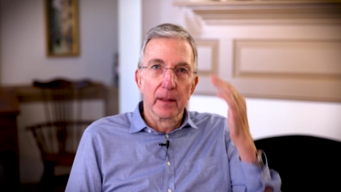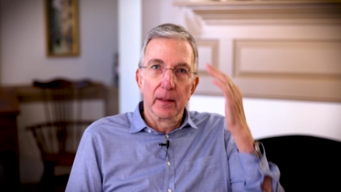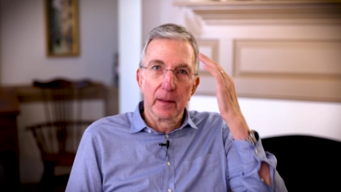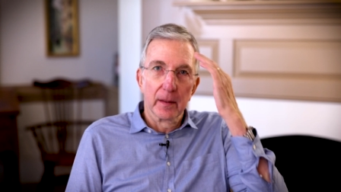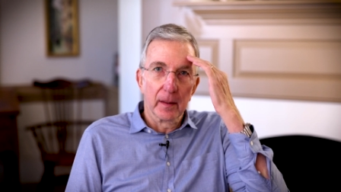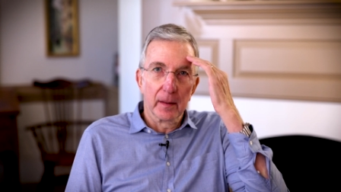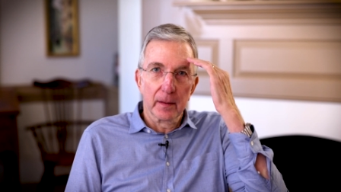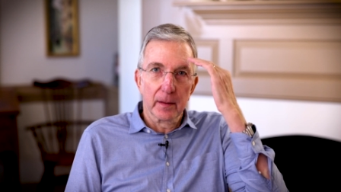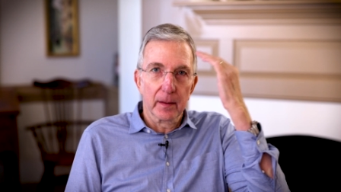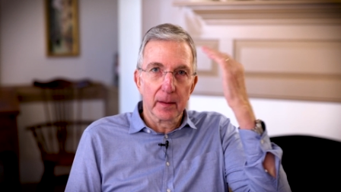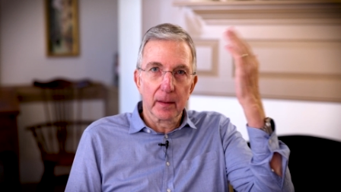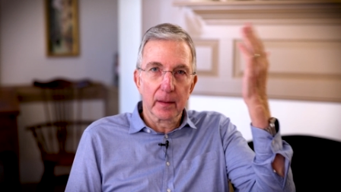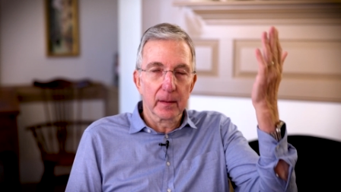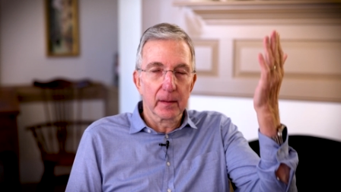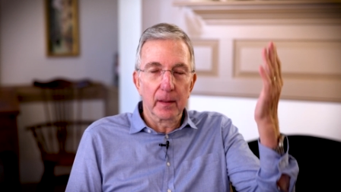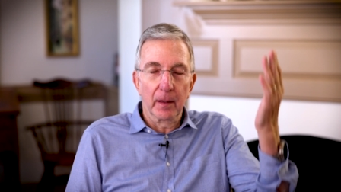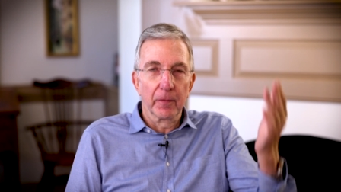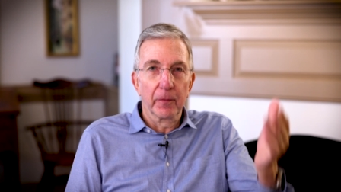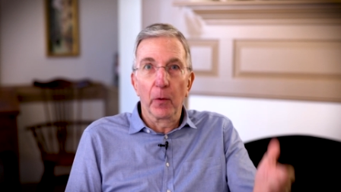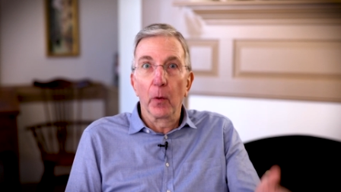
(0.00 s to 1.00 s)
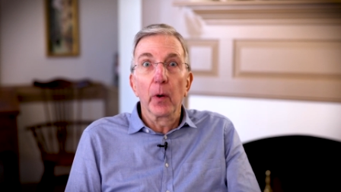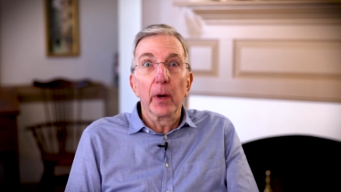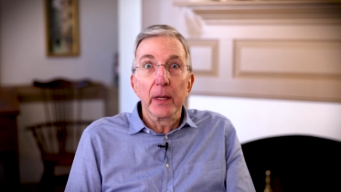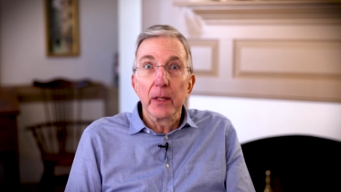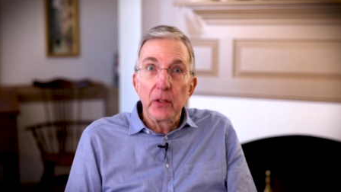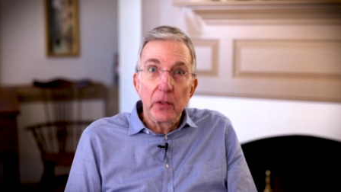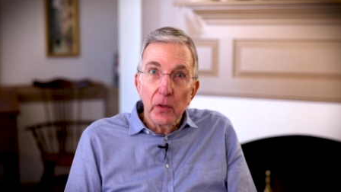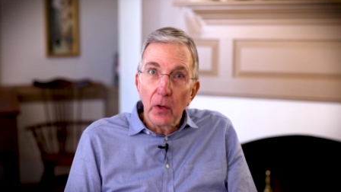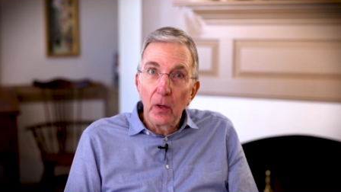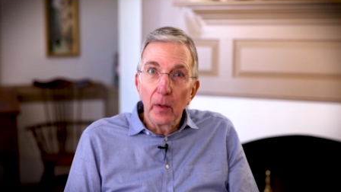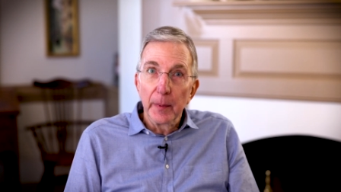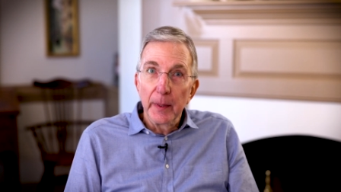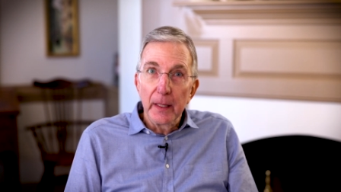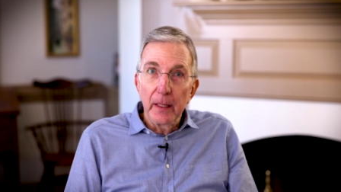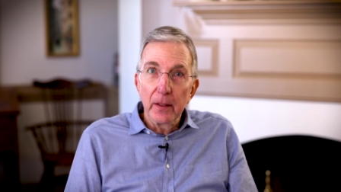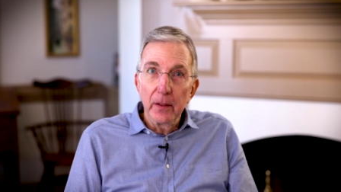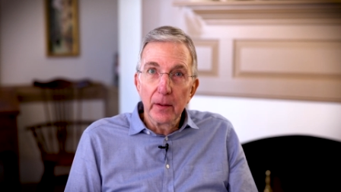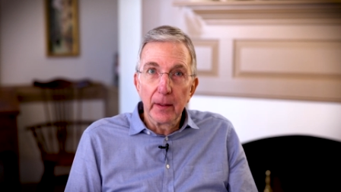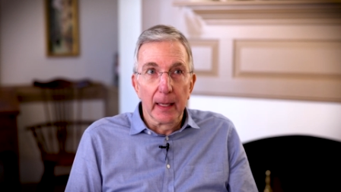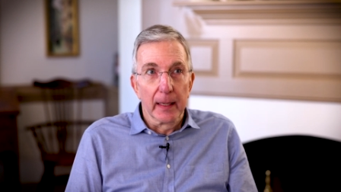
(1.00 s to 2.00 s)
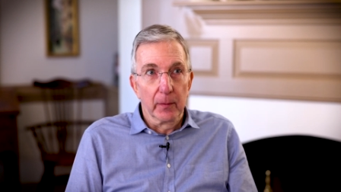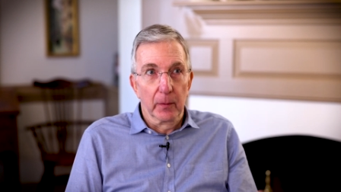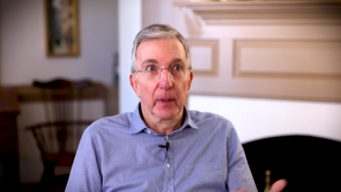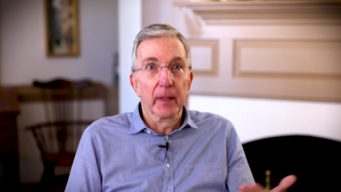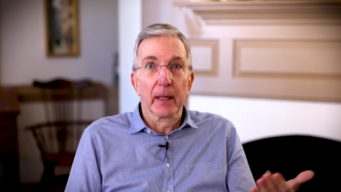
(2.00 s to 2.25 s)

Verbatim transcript: The, a voice told me to do that.